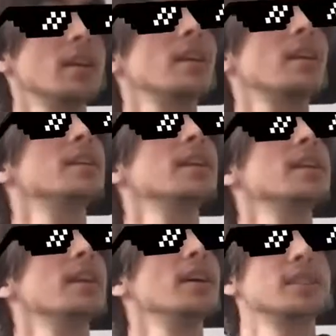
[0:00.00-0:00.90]
the
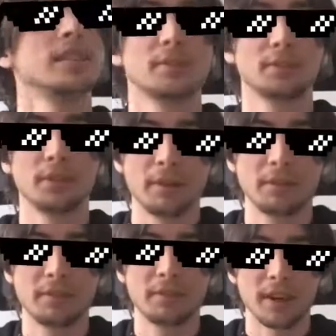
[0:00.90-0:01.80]
glasses through my
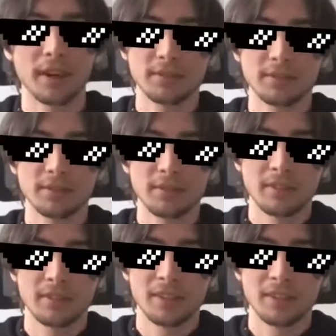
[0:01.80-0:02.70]
face.
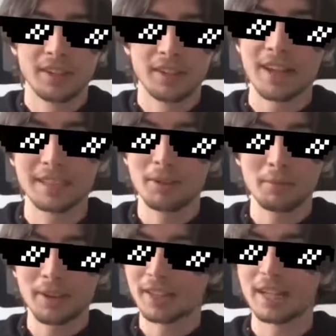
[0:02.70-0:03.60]
Now that's the main,
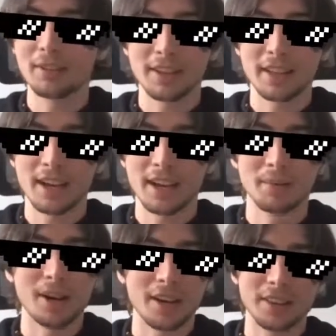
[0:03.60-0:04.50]
we could leave it there,
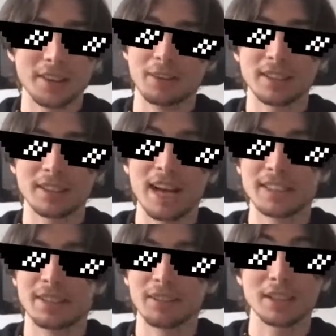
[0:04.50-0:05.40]
but I think let's add
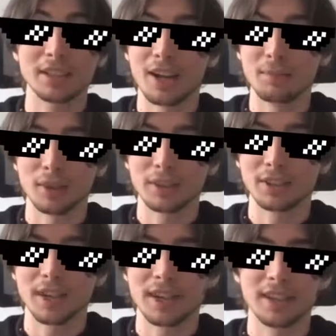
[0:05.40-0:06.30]
something that's slightly more
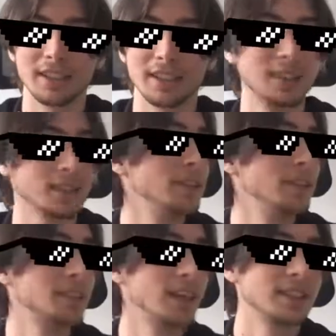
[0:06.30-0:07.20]
exciting. This is just
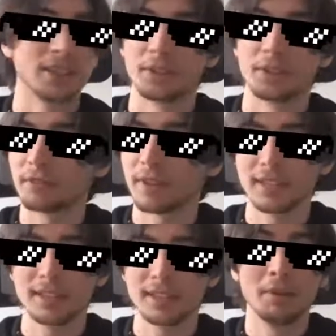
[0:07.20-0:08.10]
visualizing it on your
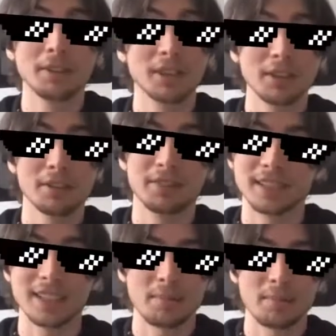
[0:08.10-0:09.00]
face, which is a good first step,